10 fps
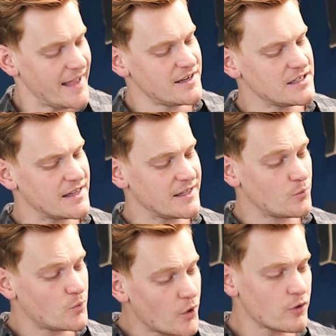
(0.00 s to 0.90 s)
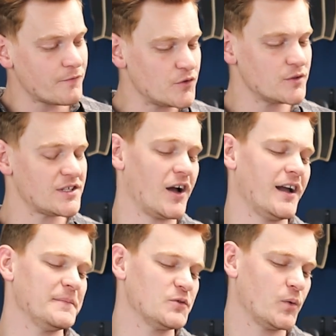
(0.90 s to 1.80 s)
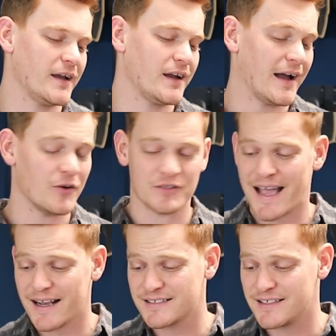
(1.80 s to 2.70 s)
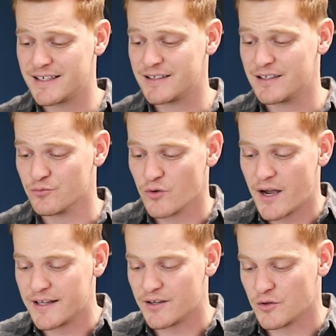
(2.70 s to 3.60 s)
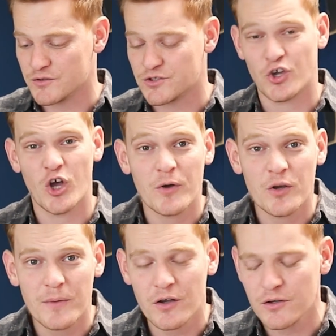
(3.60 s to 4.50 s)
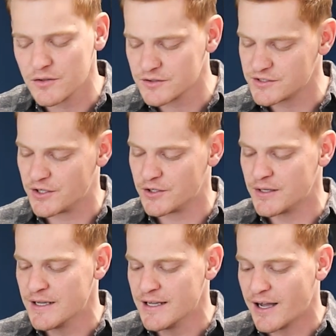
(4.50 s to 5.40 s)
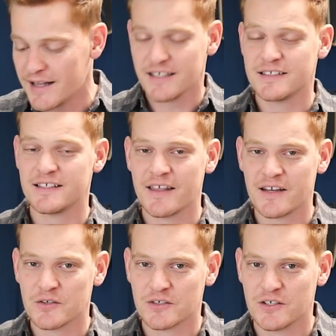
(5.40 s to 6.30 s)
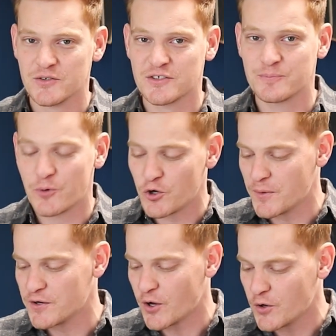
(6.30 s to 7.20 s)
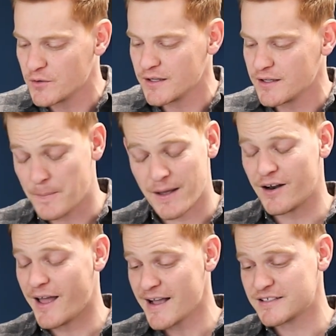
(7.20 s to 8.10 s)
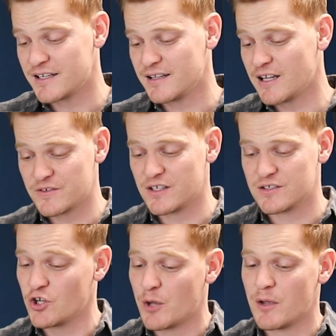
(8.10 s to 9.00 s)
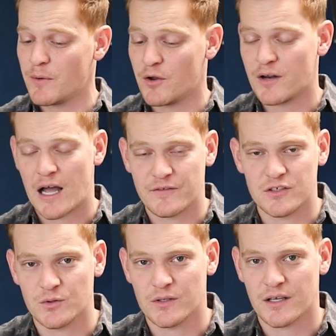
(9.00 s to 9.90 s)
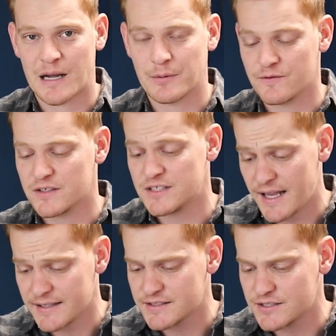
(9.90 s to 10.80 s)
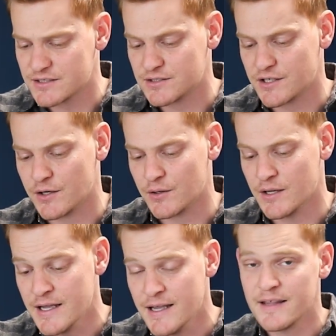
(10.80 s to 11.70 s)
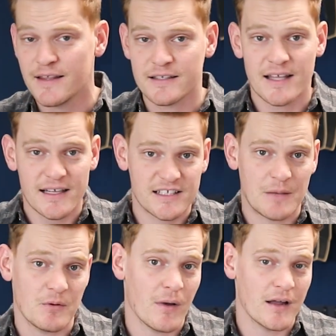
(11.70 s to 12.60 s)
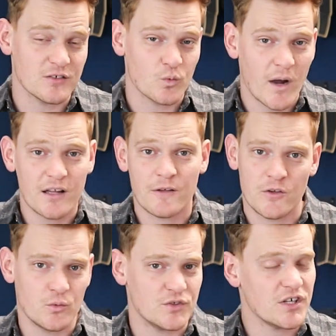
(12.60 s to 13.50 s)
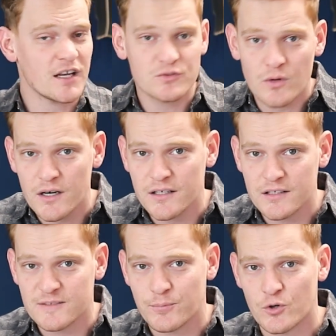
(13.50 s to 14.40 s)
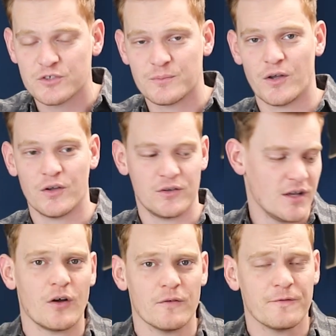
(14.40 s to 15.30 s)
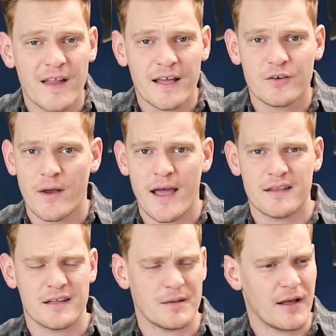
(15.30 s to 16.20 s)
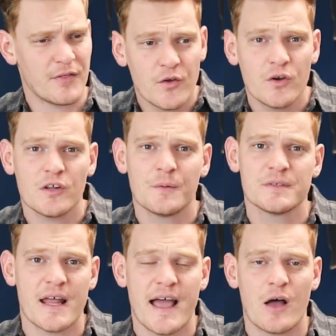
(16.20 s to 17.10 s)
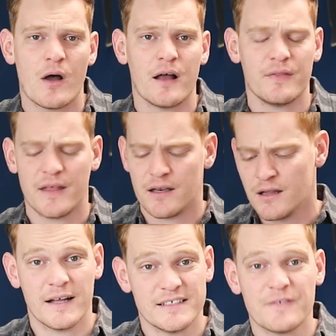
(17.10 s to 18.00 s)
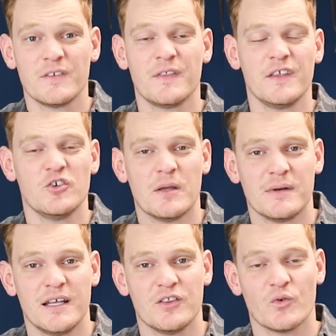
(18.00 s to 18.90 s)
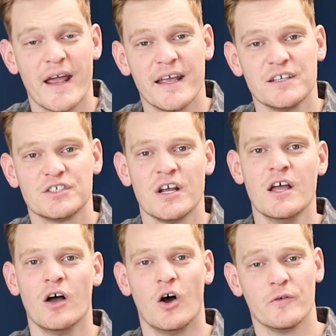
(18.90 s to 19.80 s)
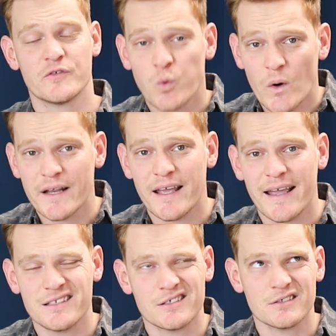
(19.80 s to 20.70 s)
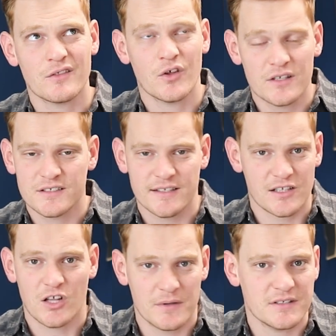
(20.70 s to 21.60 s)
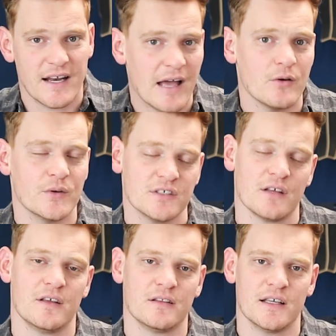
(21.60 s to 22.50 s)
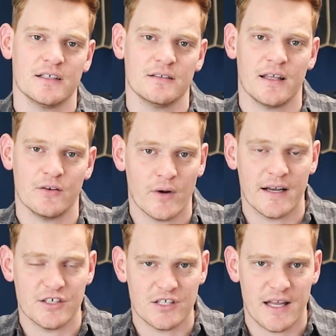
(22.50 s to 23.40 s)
And there were a few times where I was accidentally riding on turbo mode. So I did say that I was going to do sport mode only, but I accidentally left it in turbo mode after doing a couple of the tests. So there's that to keep in mind as well. If you were just riding in sports mode on flat ground at about 30 kilometers an hour, then I definitely think you'll be able to hit the range of 28 to 36 kilometers an hour, which I think they ranged it